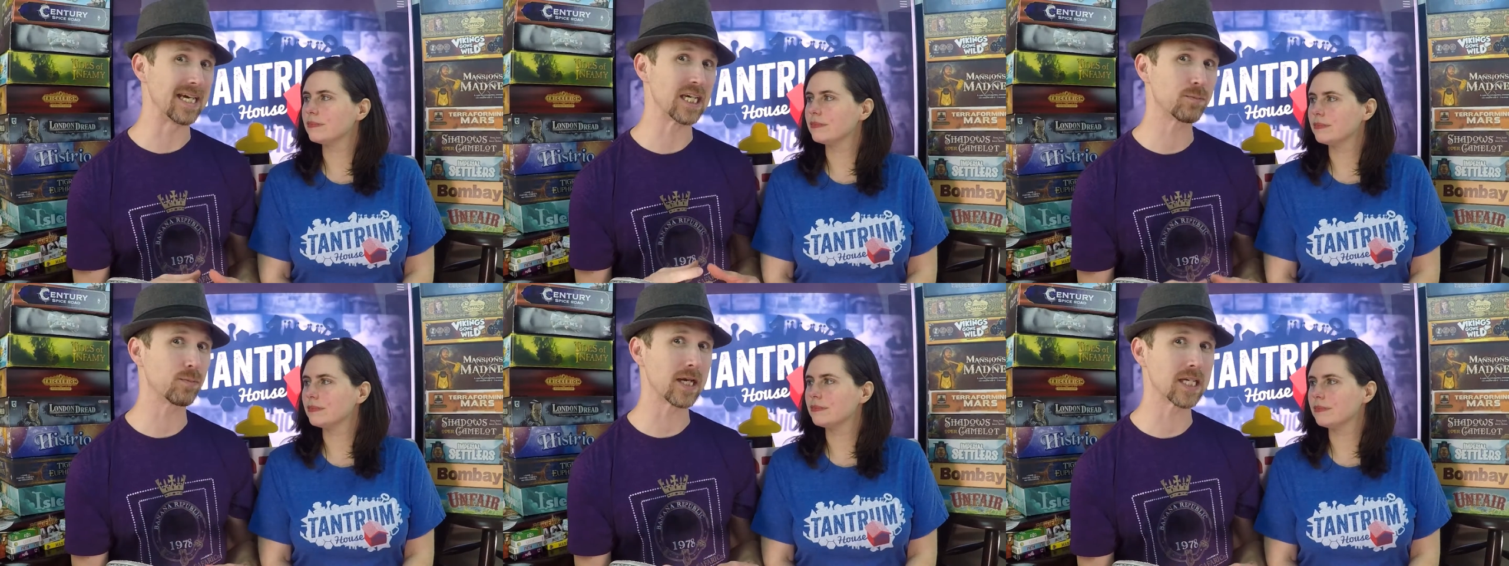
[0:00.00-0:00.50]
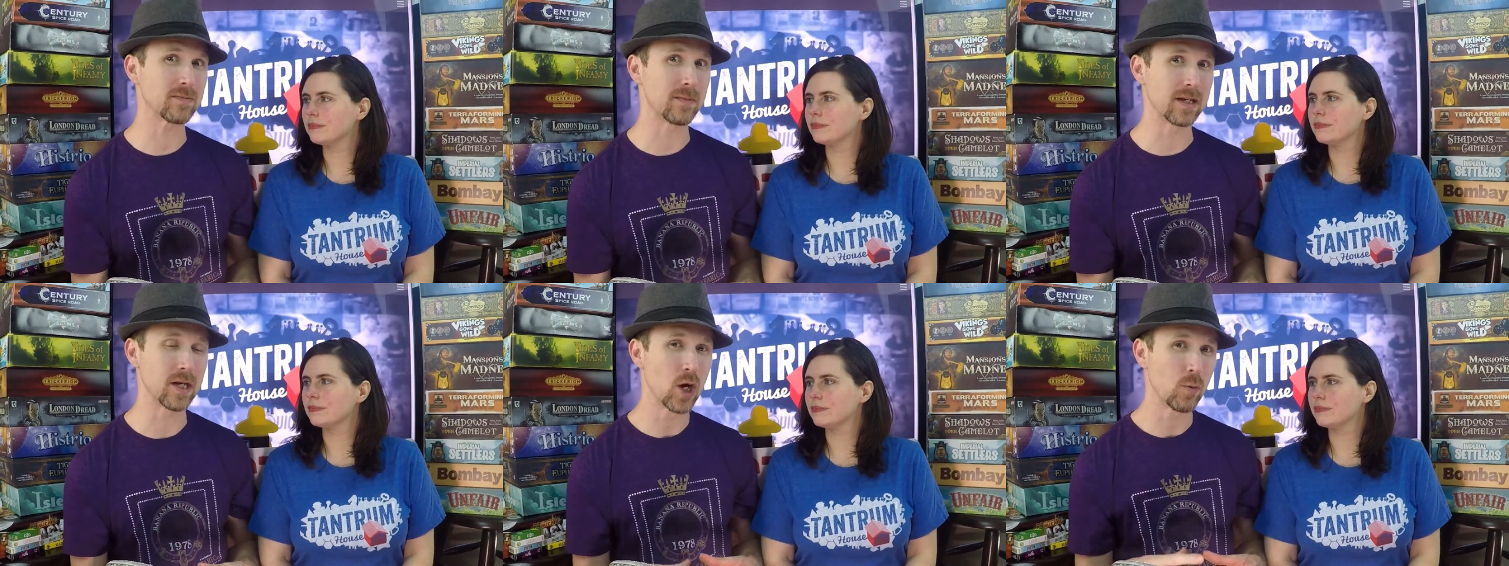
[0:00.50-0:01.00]
Speaker 1: dice
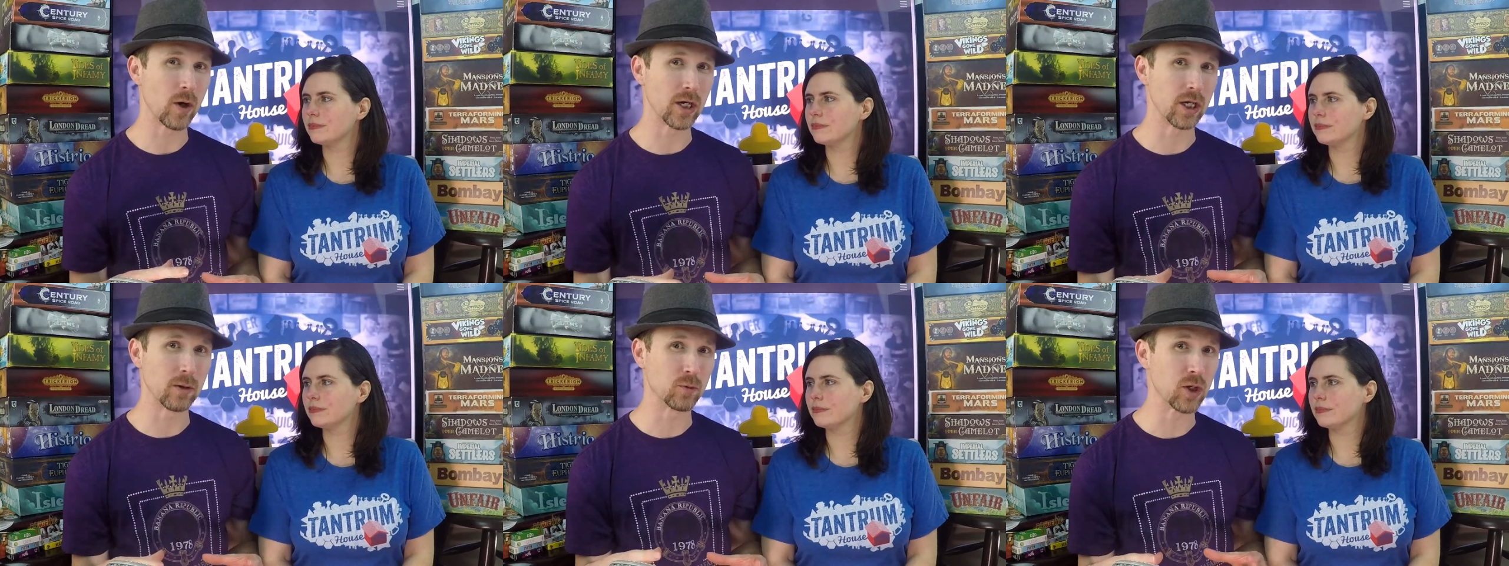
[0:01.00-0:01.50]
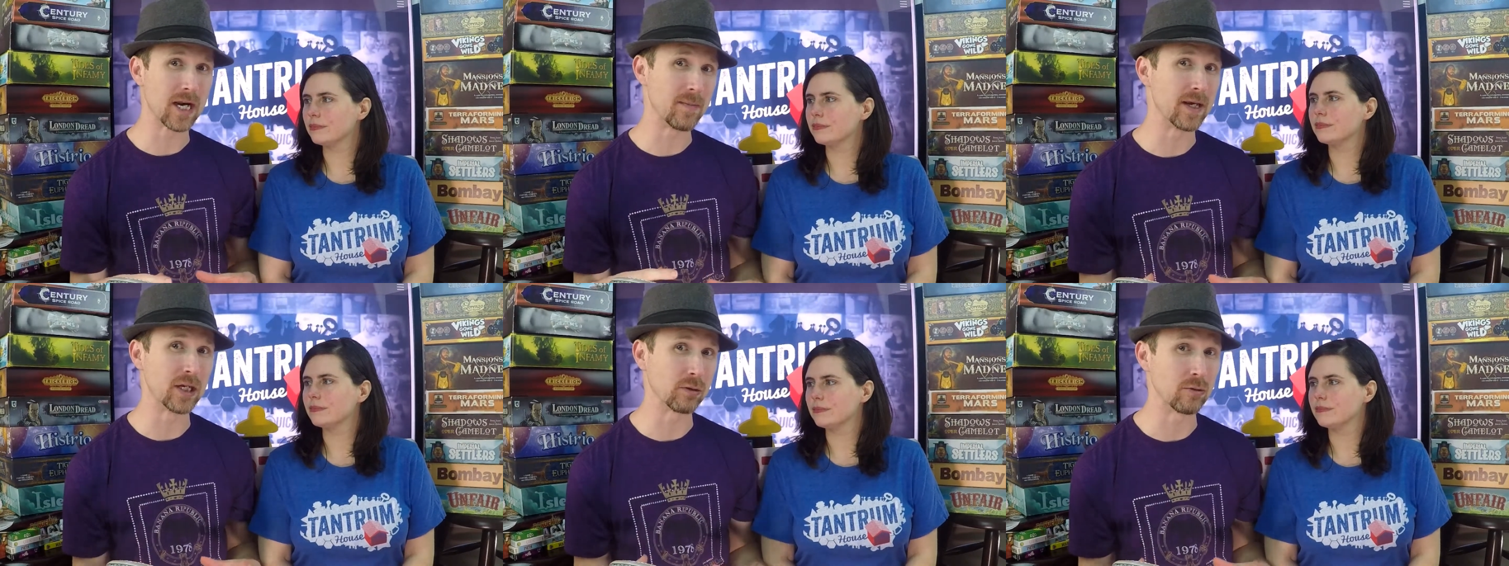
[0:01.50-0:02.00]
placement where you're trying to
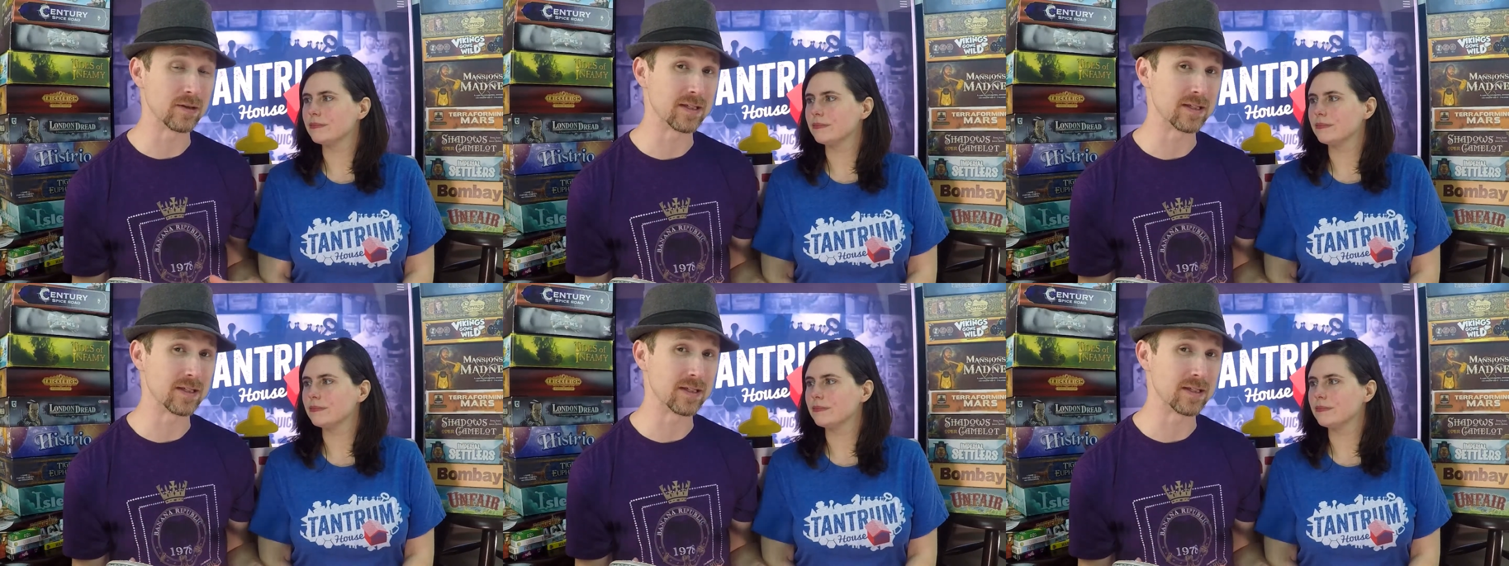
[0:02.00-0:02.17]
make your own